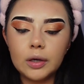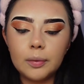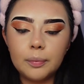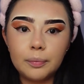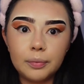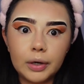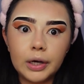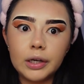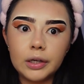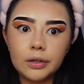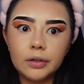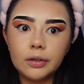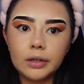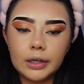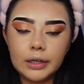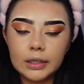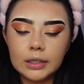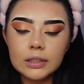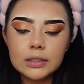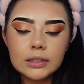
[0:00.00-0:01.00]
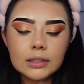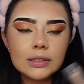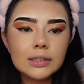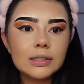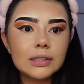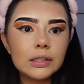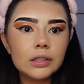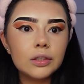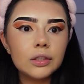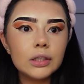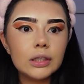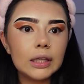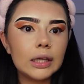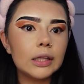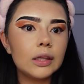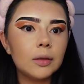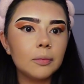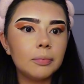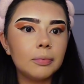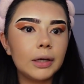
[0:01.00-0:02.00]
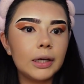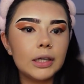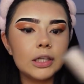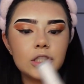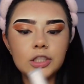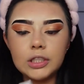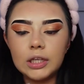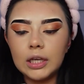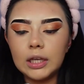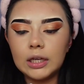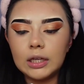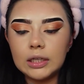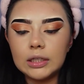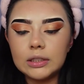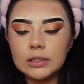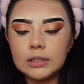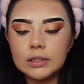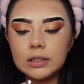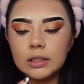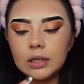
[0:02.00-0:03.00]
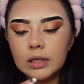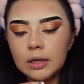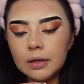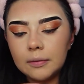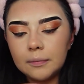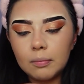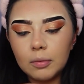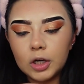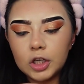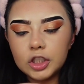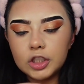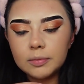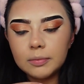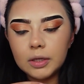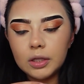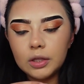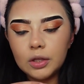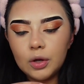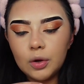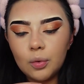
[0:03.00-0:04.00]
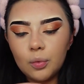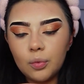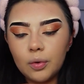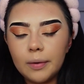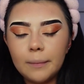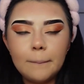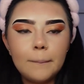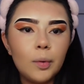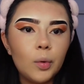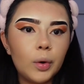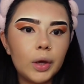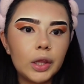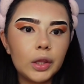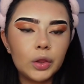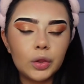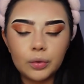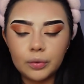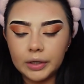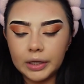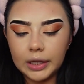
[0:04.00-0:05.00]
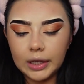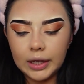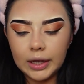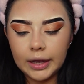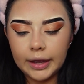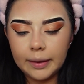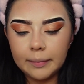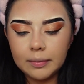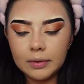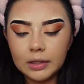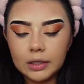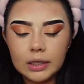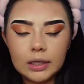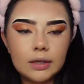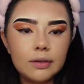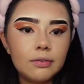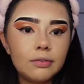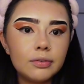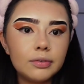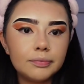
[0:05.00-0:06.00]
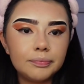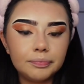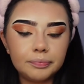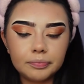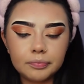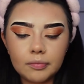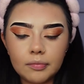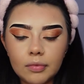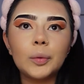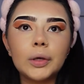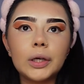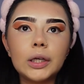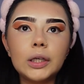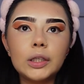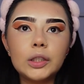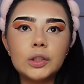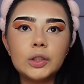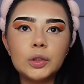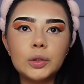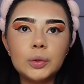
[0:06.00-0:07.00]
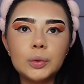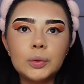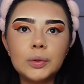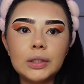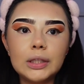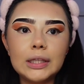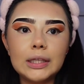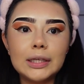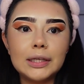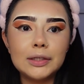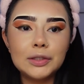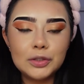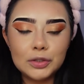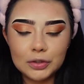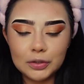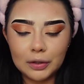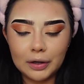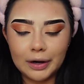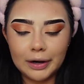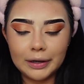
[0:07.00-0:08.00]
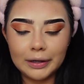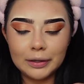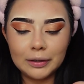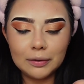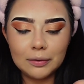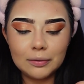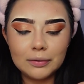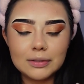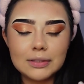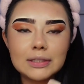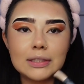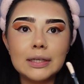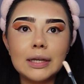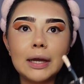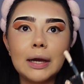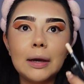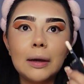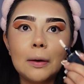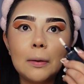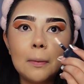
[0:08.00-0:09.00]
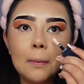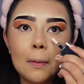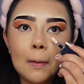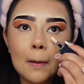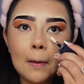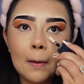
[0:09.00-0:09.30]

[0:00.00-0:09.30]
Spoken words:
bright under eye, because this is literally like the brightest shade. It's Marshmallow 1.3, I believe. We're gonna do the triangles now.